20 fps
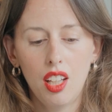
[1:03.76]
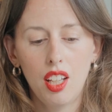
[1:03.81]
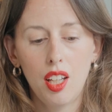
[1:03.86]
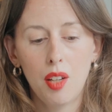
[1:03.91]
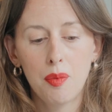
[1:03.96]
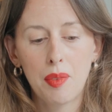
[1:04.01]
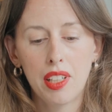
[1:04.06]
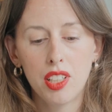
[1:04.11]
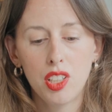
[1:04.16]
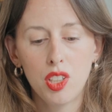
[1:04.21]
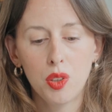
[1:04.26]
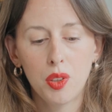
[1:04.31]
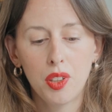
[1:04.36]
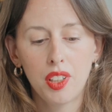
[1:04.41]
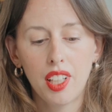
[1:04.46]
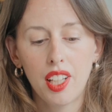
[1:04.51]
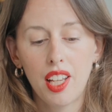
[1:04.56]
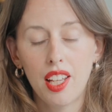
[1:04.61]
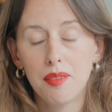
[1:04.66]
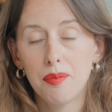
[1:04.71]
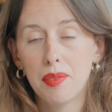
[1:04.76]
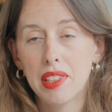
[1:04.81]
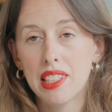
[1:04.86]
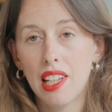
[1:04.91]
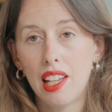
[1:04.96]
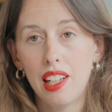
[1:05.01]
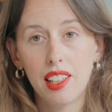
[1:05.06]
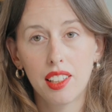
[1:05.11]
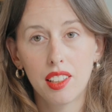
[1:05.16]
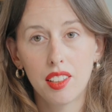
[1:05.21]
And you can get
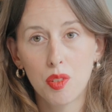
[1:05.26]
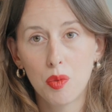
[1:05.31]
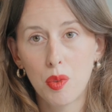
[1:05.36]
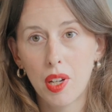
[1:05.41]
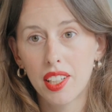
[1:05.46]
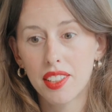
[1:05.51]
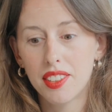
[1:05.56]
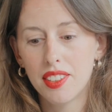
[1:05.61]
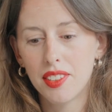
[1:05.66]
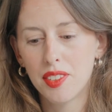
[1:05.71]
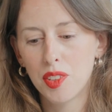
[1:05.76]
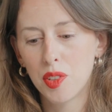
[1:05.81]
metallic waxes